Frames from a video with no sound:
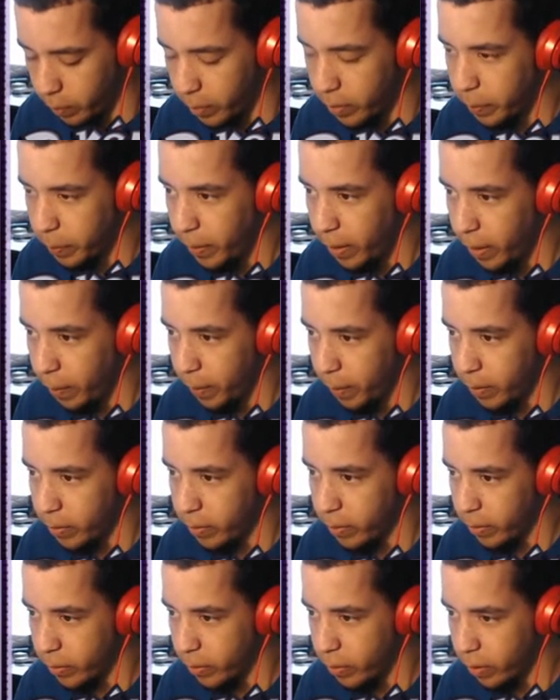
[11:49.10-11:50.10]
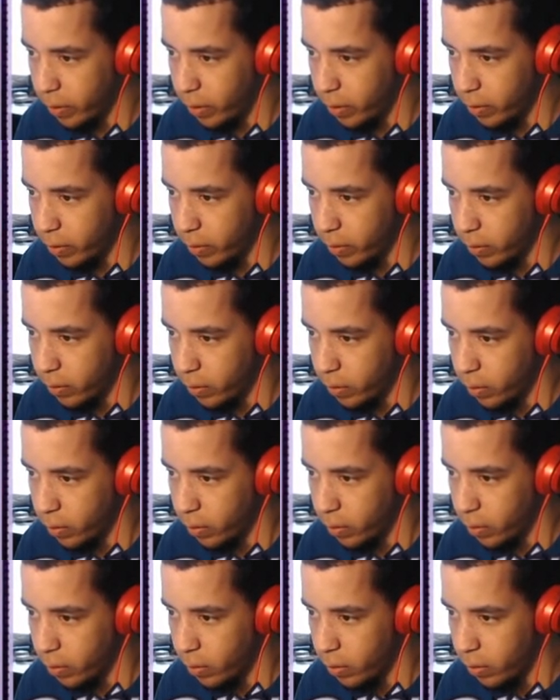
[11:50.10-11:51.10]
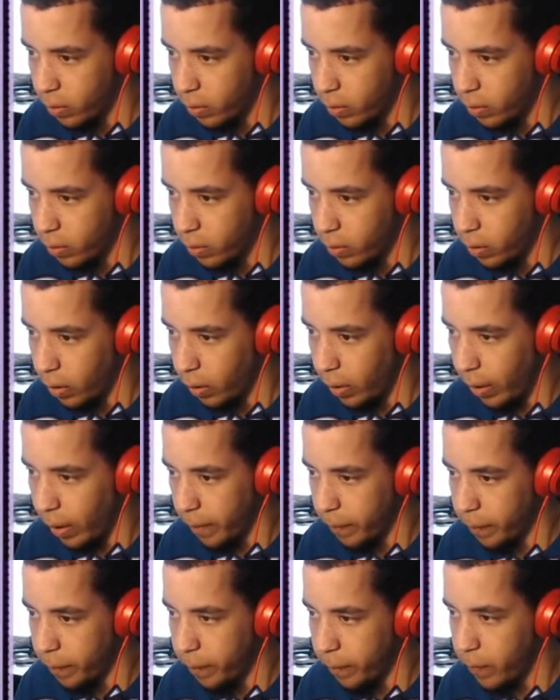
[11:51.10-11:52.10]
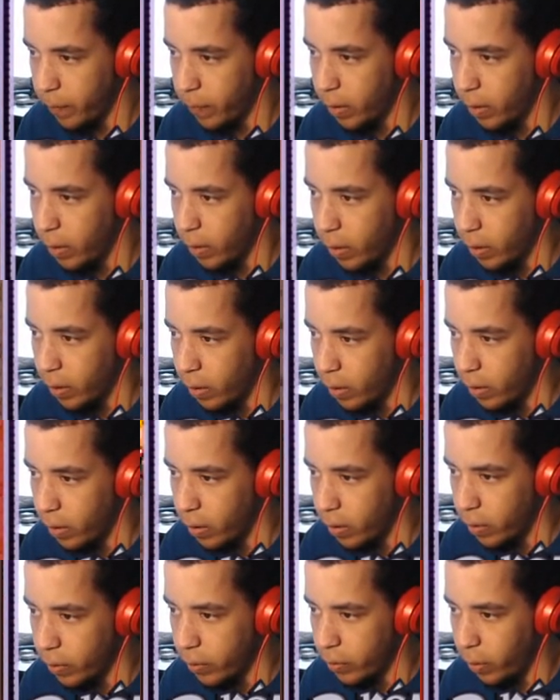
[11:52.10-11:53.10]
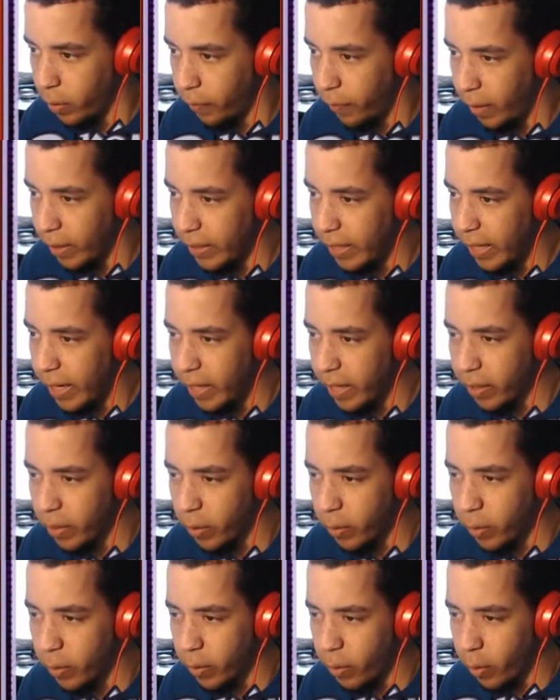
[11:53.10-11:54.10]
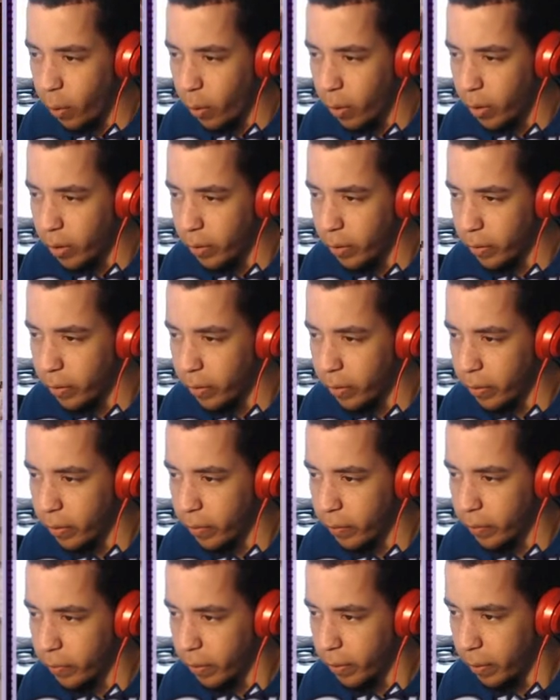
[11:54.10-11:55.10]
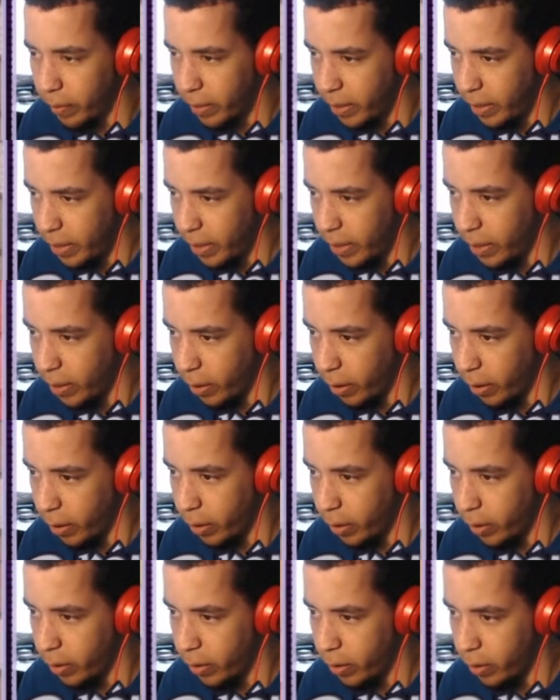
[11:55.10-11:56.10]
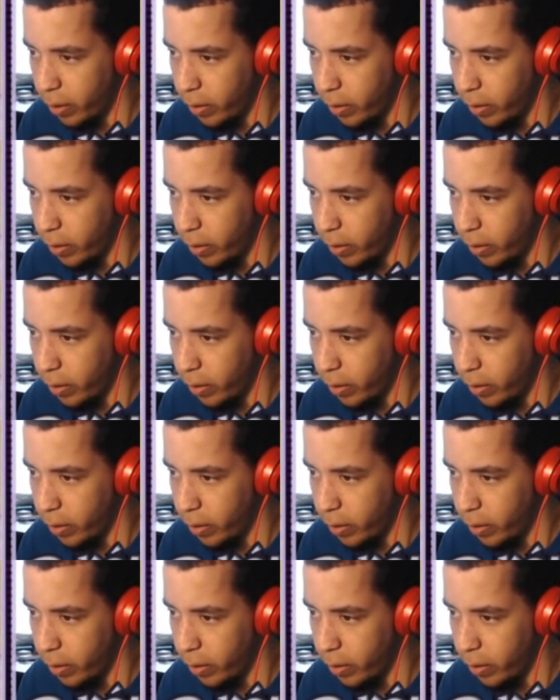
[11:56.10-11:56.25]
My speed up button still turn on? Okay. So if I can't go north from here,